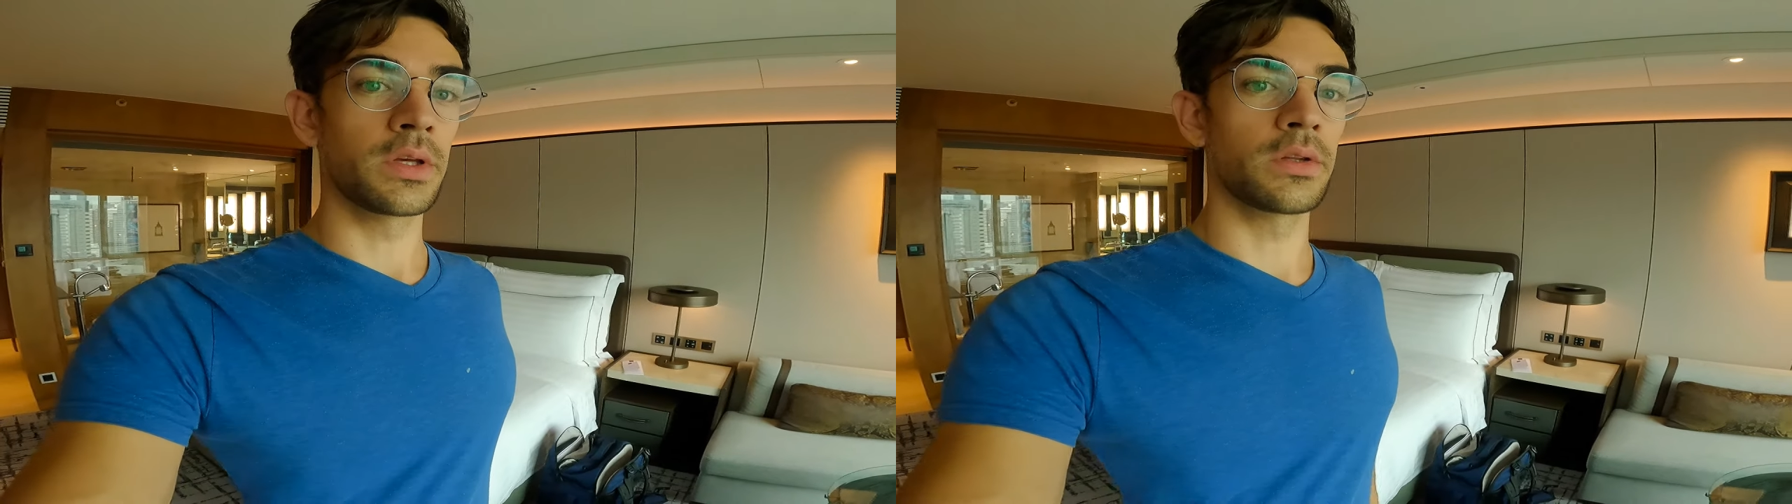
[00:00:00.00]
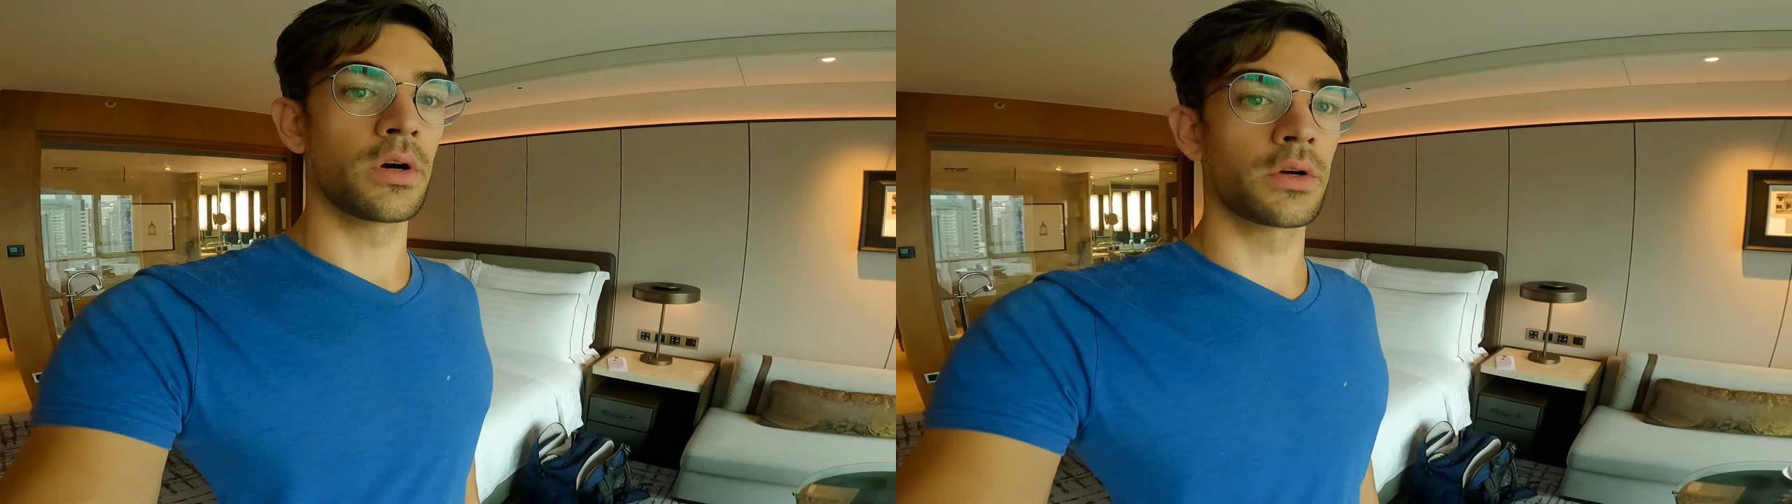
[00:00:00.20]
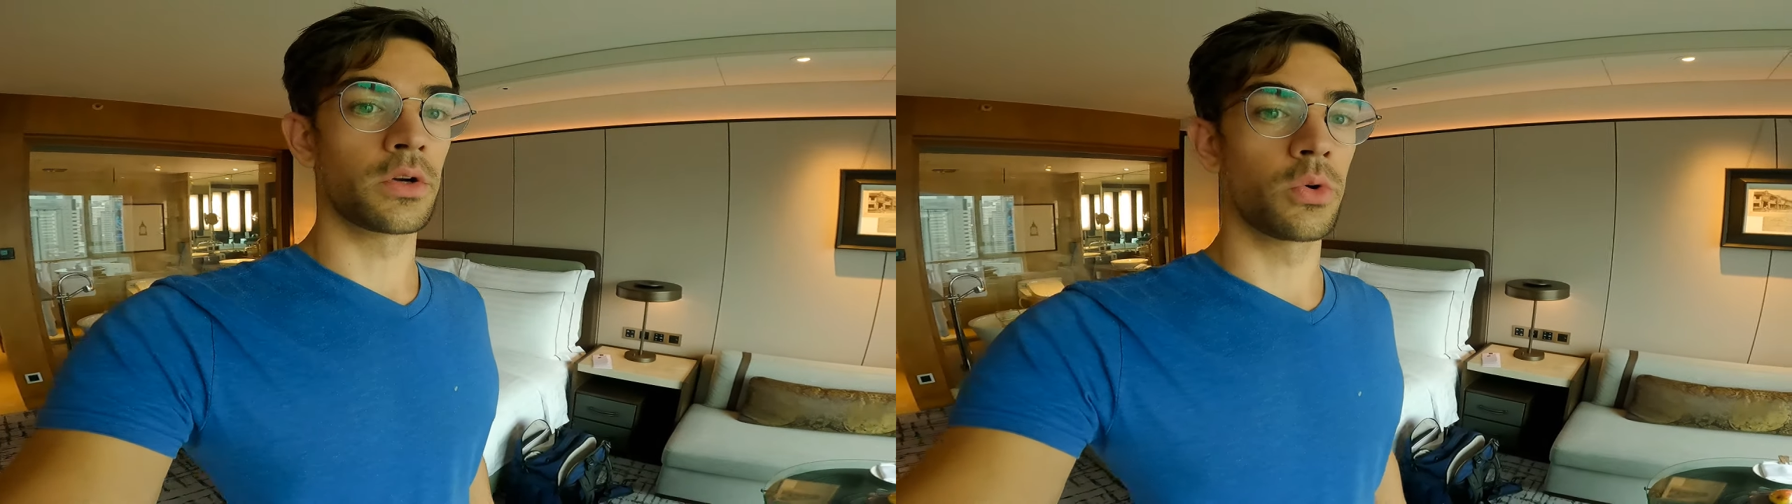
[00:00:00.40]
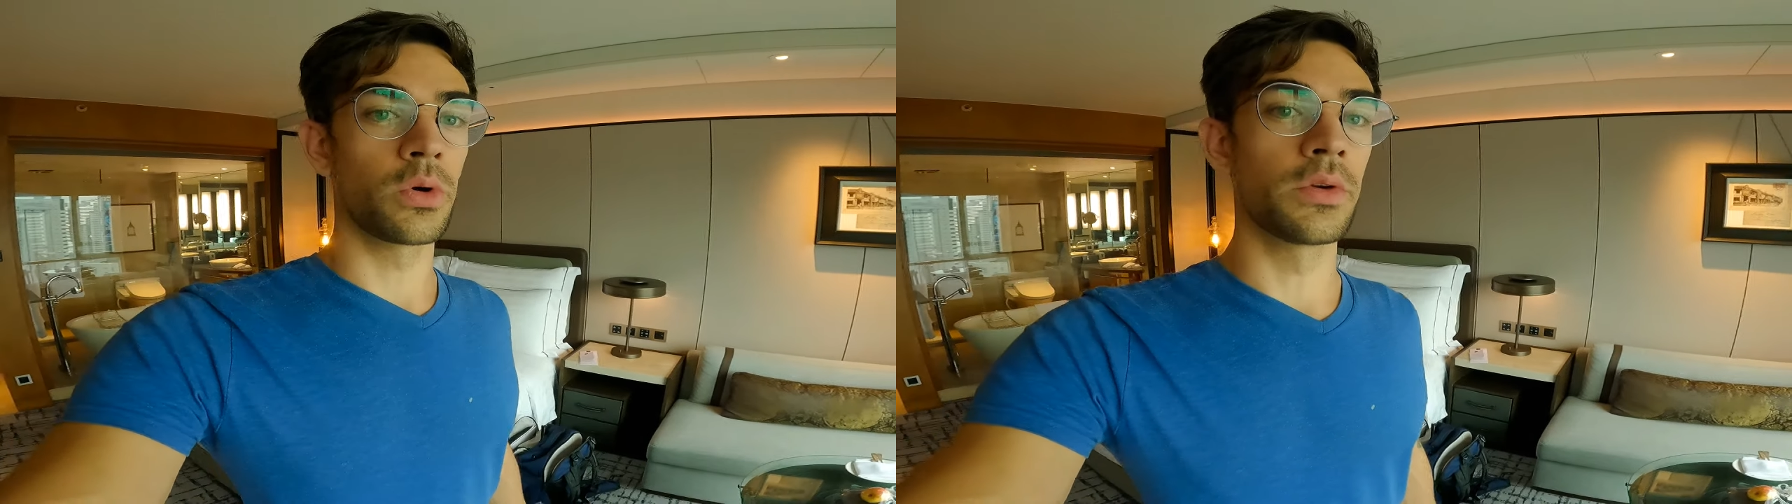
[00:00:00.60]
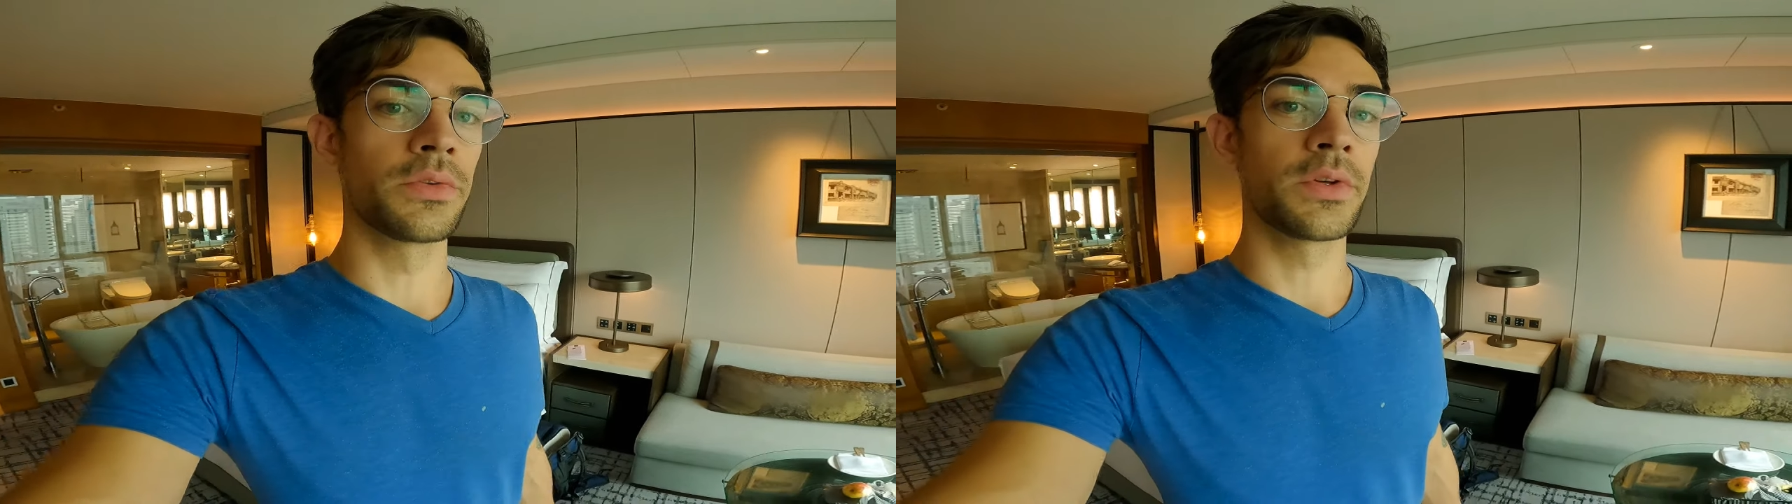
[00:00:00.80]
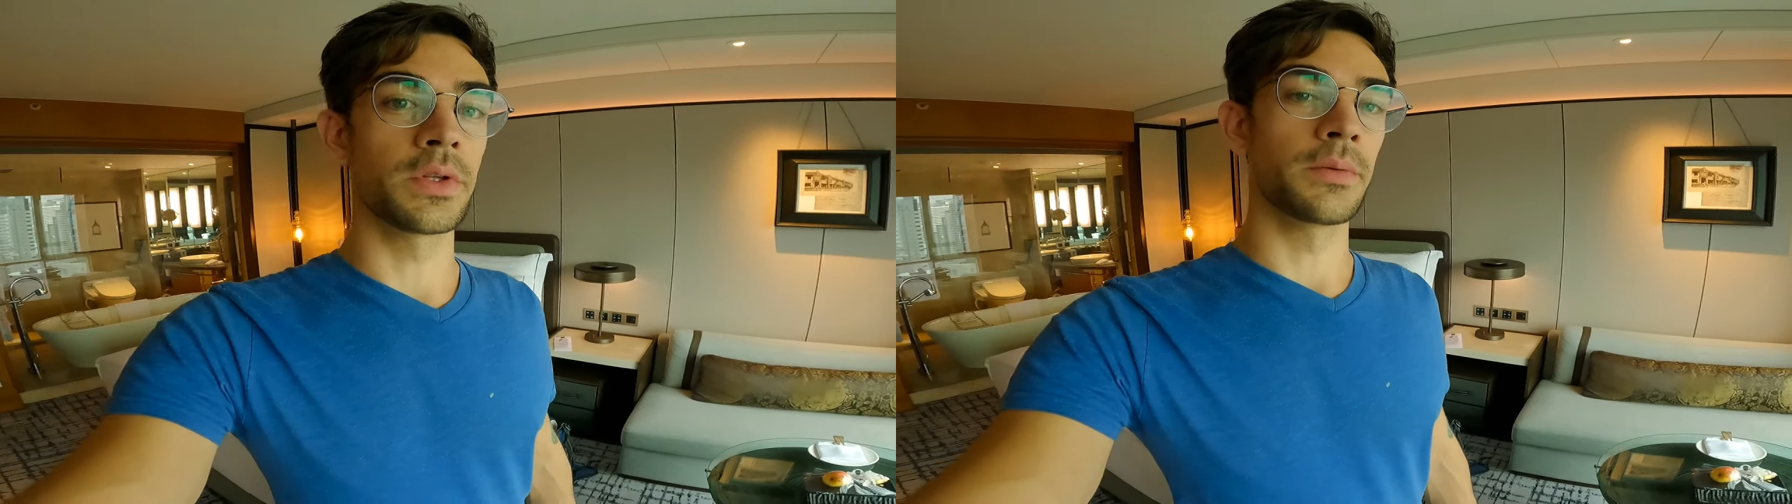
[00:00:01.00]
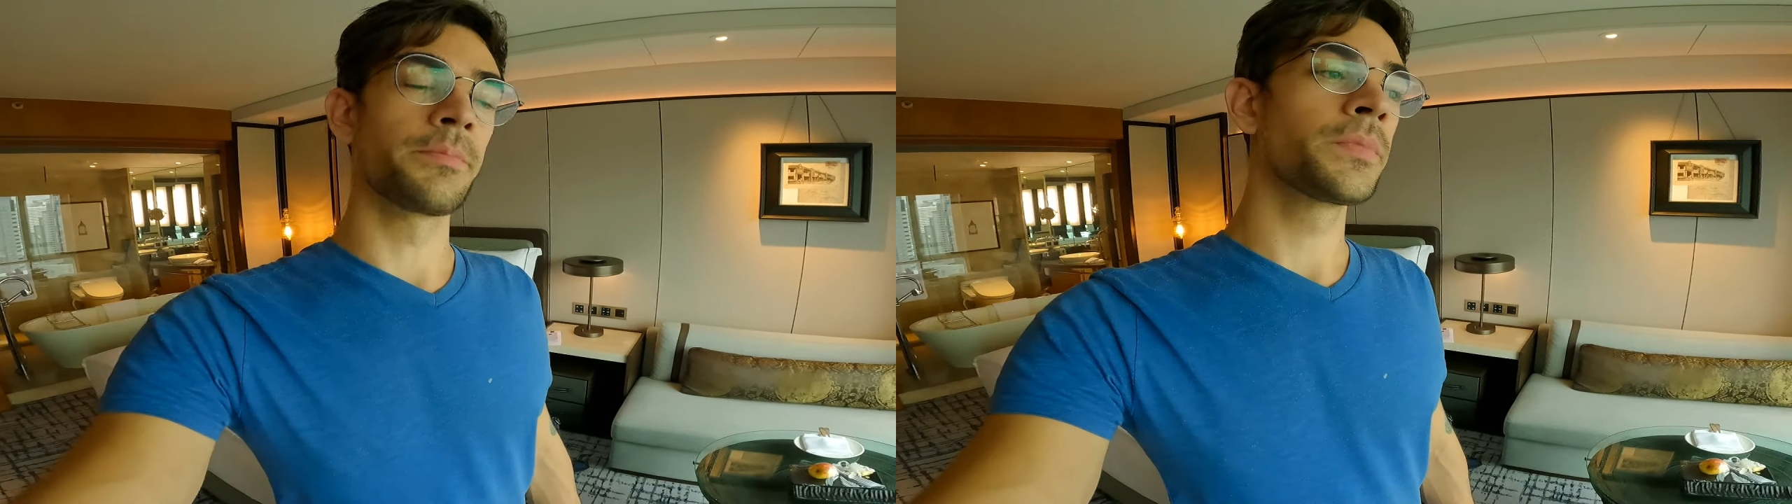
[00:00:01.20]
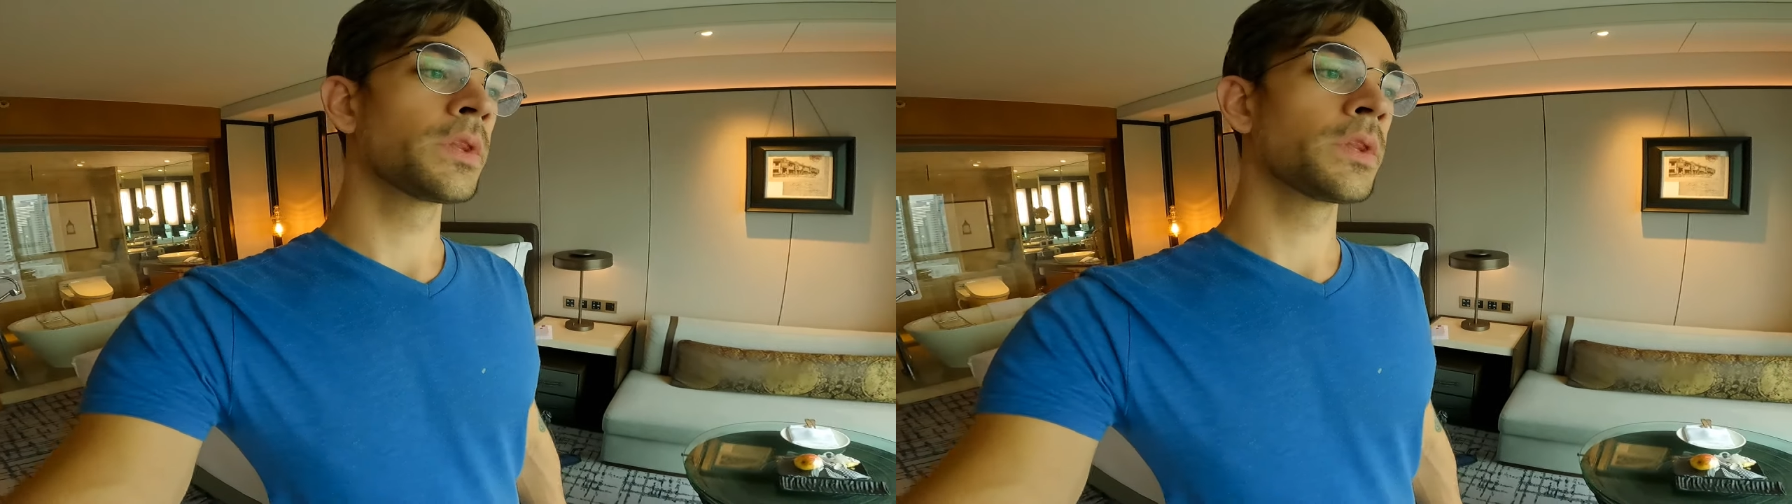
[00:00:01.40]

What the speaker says: a long quarantine.